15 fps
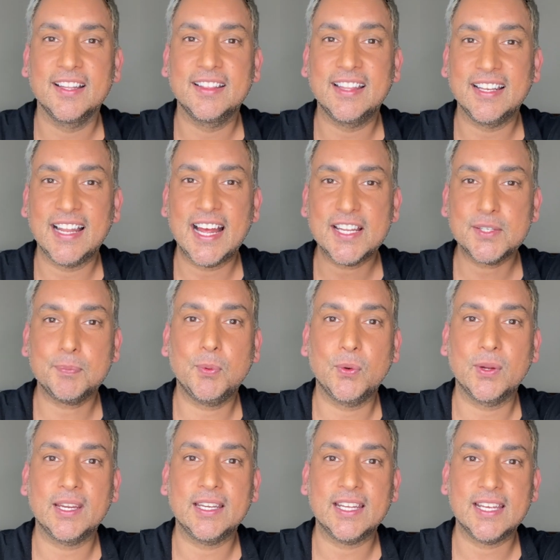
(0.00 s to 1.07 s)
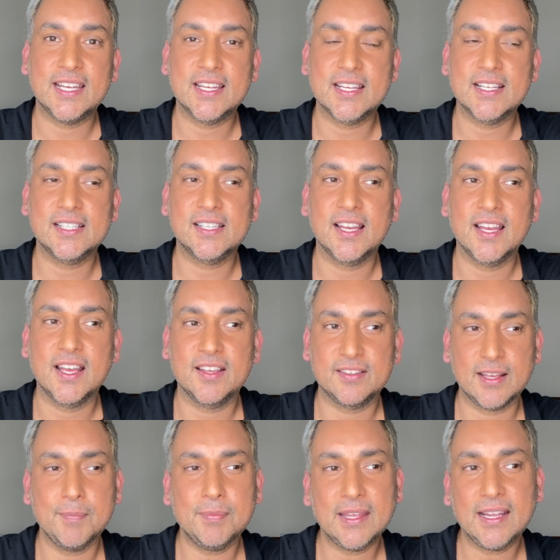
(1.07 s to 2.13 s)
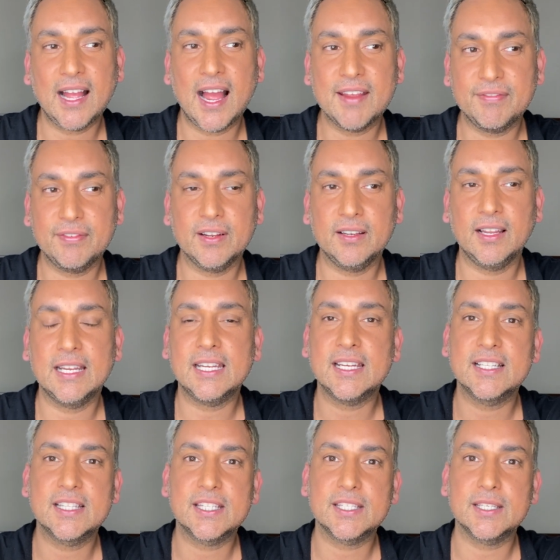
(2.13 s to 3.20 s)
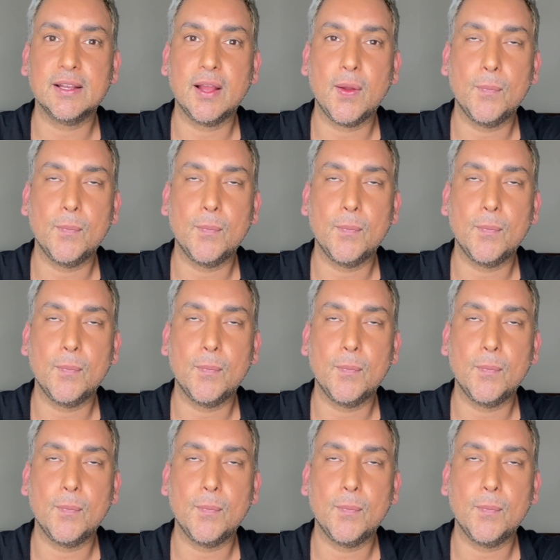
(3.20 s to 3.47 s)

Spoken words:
The last point is something I feel like it's